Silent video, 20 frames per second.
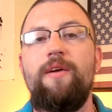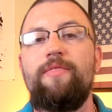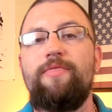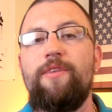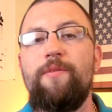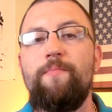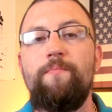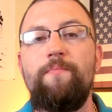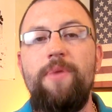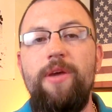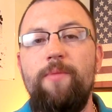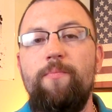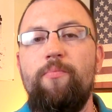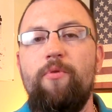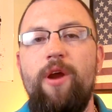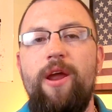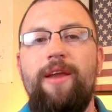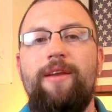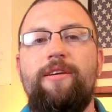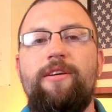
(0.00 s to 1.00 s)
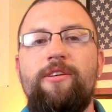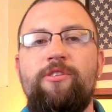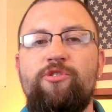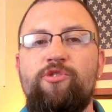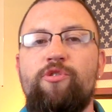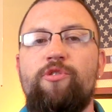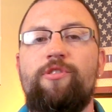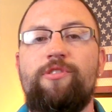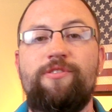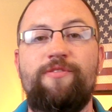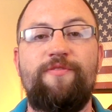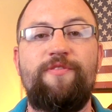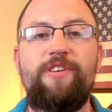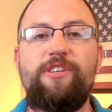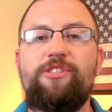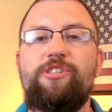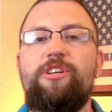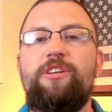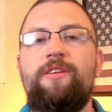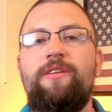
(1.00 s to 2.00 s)
The midbrain controls
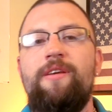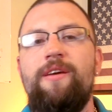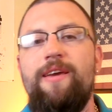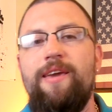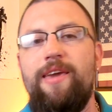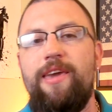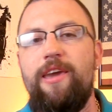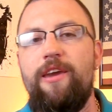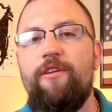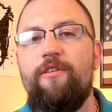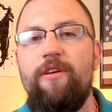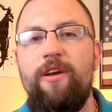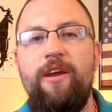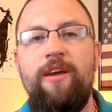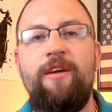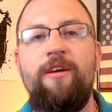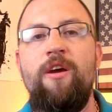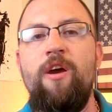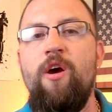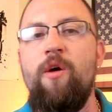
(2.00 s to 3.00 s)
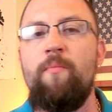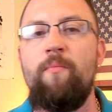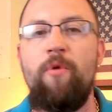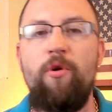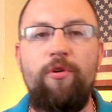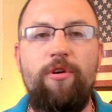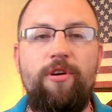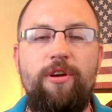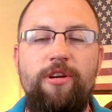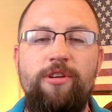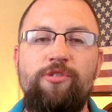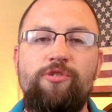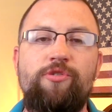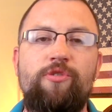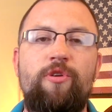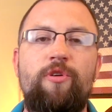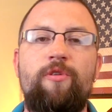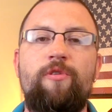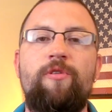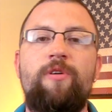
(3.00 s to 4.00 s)
vision, hearing, motor
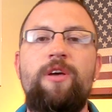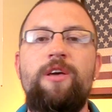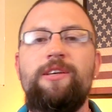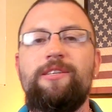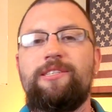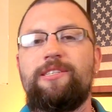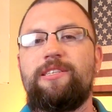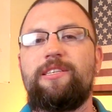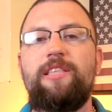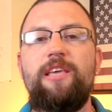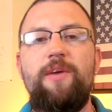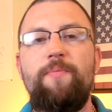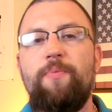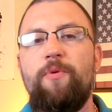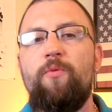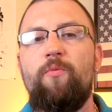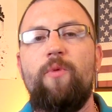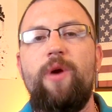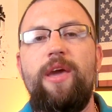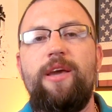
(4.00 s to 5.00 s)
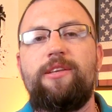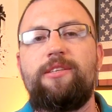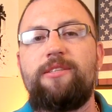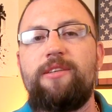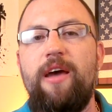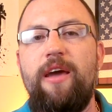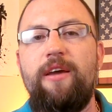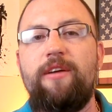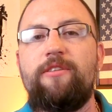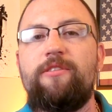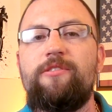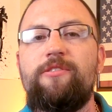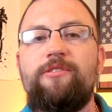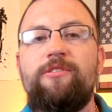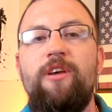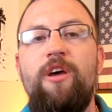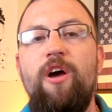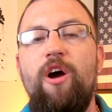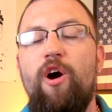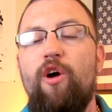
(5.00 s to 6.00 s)
control, sleep and wake cycles,
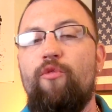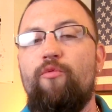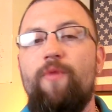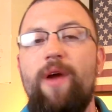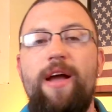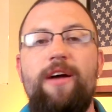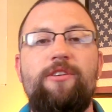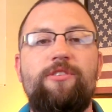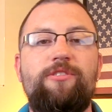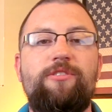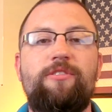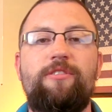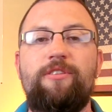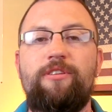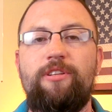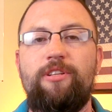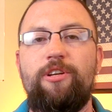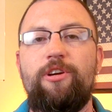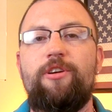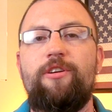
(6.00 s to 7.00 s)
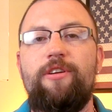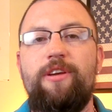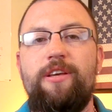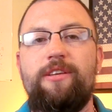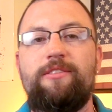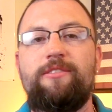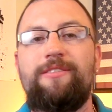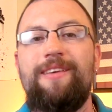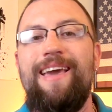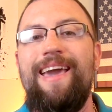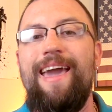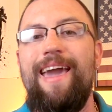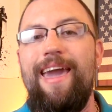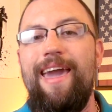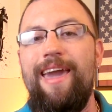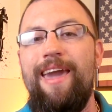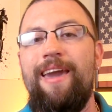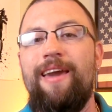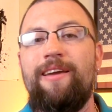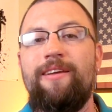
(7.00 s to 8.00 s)
arousal and alertness,
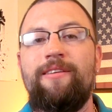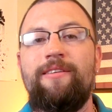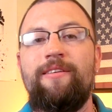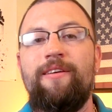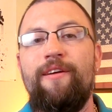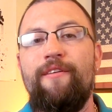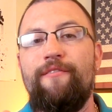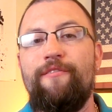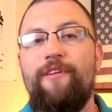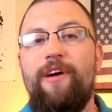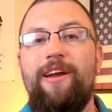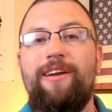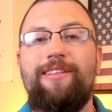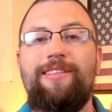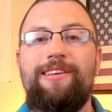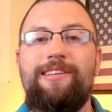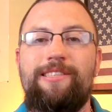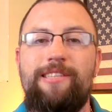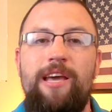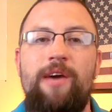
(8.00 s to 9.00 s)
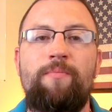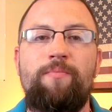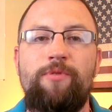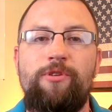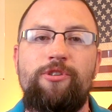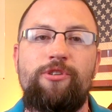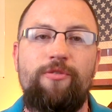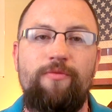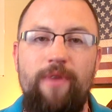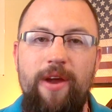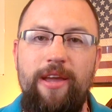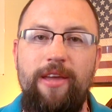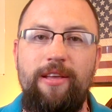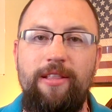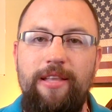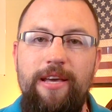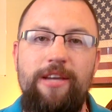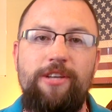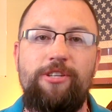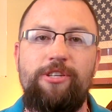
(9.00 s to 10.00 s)
and finally temperature
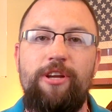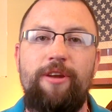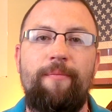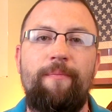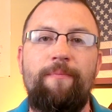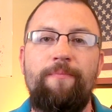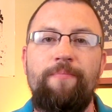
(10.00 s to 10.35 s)
regulation.